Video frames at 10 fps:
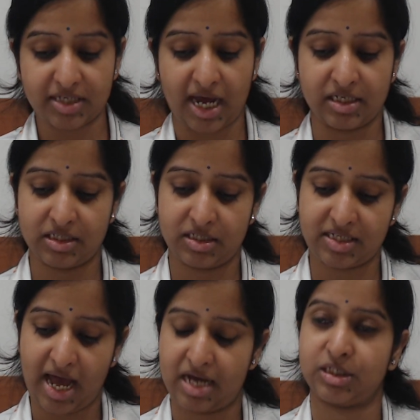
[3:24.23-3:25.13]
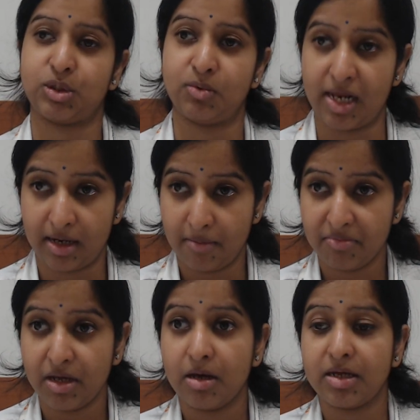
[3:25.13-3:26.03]
sizes as well,
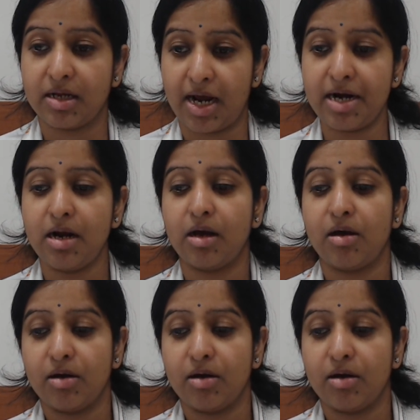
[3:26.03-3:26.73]
right?